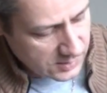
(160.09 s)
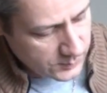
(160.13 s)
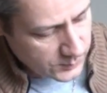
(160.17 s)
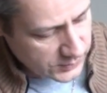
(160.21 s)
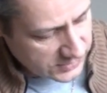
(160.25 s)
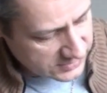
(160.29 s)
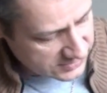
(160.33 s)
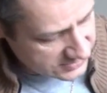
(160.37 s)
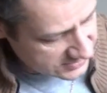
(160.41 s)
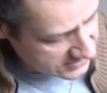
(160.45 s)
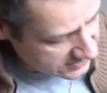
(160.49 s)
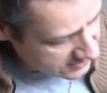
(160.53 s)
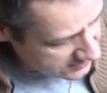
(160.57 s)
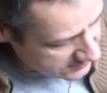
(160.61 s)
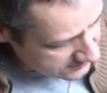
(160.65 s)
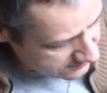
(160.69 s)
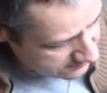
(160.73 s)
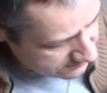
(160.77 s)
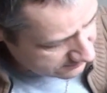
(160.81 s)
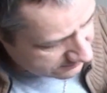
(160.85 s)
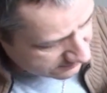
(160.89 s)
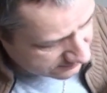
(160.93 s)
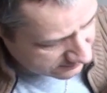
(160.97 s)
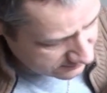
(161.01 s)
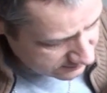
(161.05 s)
But
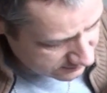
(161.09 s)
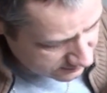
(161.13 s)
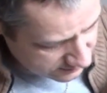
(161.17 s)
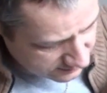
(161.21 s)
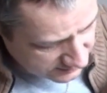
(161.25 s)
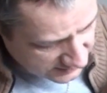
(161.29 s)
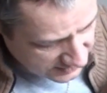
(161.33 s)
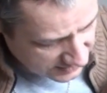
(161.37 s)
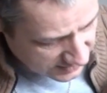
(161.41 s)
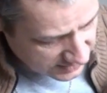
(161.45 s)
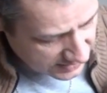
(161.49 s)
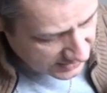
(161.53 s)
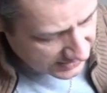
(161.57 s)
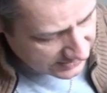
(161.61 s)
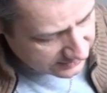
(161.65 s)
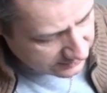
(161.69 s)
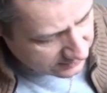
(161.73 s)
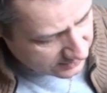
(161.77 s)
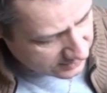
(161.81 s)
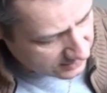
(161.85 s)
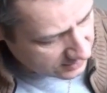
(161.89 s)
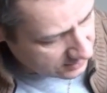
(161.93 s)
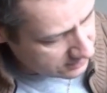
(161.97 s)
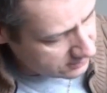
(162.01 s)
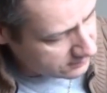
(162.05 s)
again,
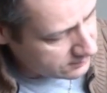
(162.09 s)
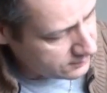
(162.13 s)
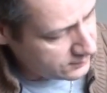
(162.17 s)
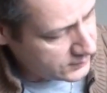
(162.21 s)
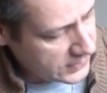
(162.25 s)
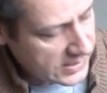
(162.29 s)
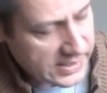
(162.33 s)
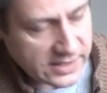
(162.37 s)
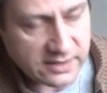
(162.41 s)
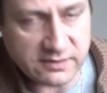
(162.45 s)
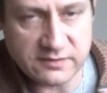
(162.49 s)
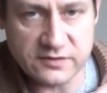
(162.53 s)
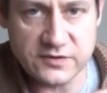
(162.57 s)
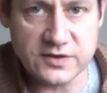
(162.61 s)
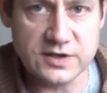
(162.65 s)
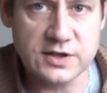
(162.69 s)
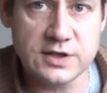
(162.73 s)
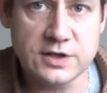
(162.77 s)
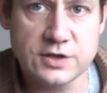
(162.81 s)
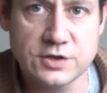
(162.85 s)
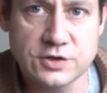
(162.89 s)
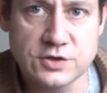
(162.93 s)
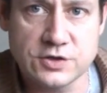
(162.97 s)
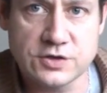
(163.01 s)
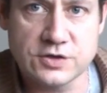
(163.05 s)
the paint
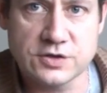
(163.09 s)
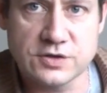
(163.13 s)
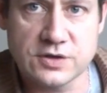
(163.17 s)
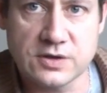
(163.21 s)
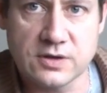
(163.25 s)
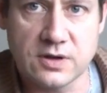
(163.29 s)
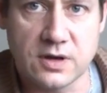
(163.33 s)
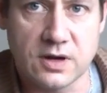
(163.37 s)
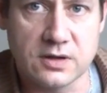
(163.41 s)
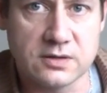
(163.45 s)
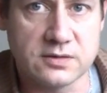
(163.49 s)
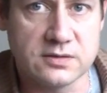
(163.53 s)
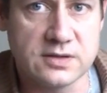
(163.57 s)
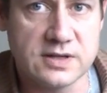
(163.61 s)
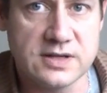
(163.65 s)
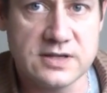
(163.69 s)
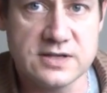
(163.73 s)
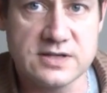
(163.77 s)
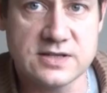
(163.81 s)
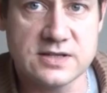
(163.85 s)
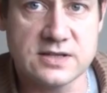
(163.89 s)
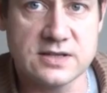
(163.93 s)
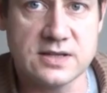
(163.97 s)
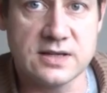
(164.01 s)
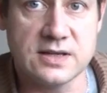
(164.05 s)
finish on
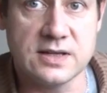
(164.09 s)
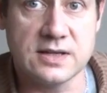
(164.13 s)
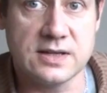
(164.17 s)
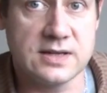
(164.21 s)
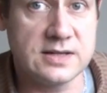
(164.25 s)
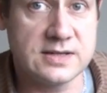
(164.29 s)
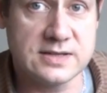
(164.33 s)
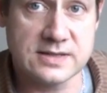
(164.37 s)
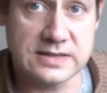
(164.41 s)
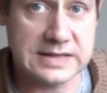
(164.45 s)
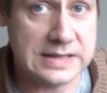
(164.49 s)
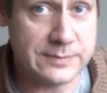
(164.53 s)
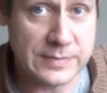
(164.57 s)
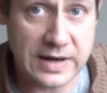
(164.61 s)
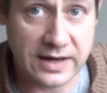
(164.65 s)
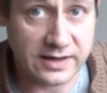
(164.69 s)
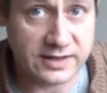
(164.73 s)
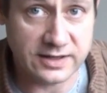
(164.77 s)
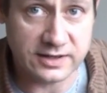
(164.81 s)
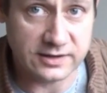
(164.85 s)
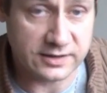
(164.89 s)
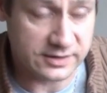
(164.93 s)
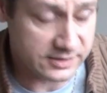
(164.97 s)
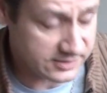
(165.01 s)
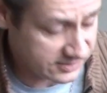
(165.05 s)
this is
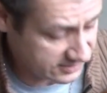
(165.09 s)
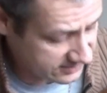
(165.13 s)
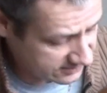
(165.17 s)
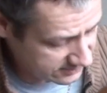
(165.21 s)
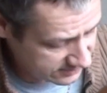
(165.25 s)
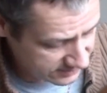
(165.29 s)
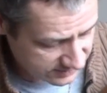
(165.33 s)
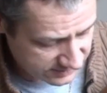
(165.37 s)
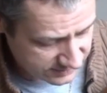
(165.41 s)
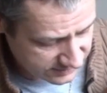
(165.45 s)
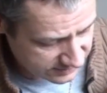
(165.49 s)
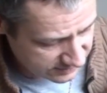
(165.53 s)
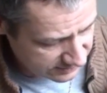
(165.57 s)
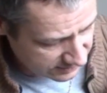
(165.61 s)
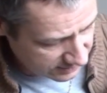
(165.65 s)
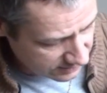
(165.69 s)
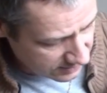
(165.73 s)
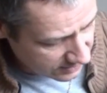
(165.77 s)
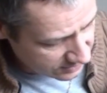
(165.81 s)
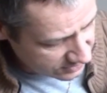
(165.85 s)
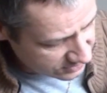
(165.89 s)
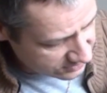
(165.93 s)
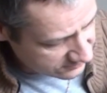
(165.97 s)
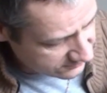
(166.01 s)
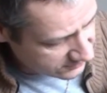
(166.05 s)
immaculate. There's
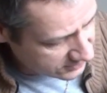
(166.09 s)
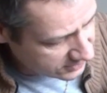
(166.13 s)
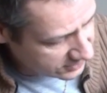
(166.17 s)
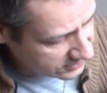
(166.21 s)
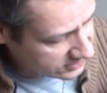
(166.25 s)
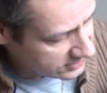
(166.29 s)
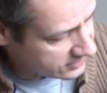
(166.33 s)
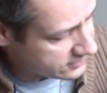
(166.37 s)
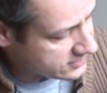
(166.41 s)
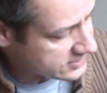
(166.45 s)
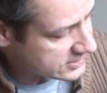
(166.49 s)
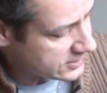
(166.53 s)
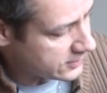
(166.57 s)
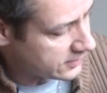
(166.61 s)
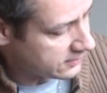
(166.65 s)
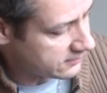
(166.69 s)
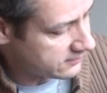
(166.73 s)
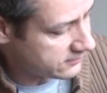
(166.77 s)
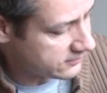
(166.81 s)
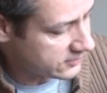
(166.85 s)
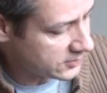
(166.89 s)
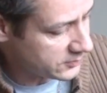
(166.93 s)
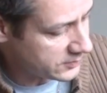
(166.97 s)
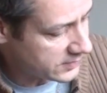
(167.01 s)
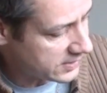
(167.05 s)
lots of colours going
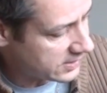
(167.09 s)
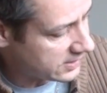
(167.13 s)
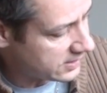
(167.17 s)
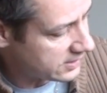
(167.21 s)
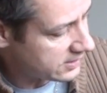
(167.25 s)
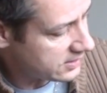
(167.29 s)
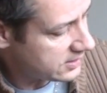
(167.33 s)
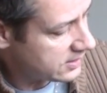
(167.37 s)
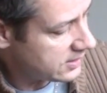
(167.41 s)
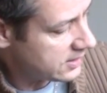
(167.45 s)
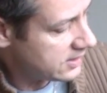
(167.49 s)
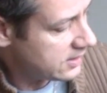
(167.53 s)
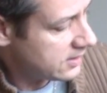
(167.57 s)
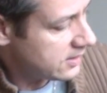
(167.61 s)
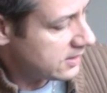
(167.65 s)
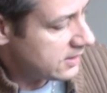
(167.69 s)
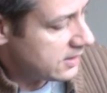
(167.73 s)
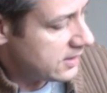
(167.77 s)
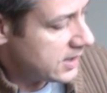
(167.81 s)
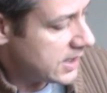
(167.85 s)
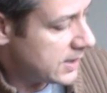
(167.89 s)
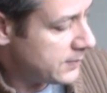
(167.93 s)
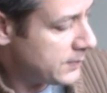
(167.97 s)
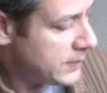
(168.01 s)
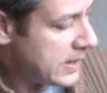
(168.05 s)
from a
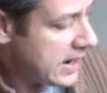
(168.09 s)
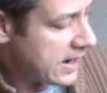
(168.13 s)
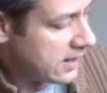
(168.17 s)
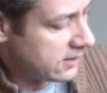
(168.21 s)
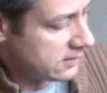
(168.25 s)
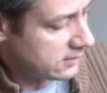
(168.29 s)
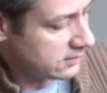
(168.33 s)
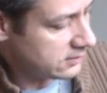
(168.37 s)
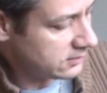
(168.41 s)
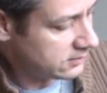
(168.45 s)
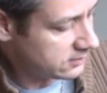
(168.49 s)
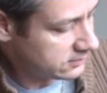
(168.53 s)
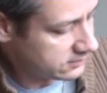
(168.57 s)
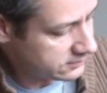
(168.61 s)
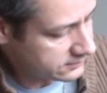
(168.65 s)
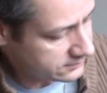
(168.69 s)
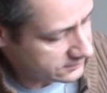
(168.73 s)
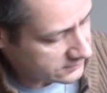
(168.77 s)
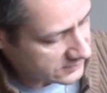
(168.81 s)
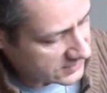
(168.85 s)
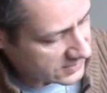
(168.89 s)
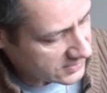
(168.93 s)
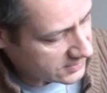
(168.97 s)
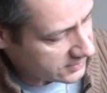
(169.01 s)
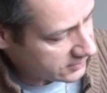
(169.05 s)
pale,
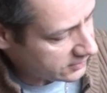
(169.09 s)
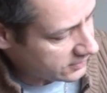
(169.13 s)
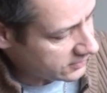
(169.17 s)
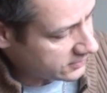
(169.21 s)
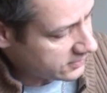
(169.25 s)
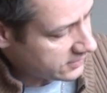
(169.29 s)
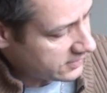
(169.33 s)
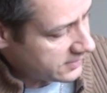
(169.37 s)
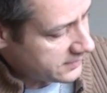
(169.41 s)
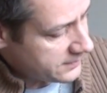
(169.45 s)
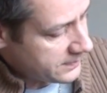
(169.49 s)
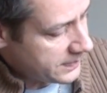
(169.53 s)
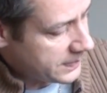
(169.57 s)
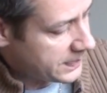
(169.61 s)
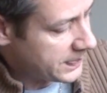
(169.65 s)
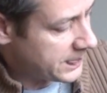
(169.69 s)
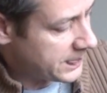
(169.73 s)
like a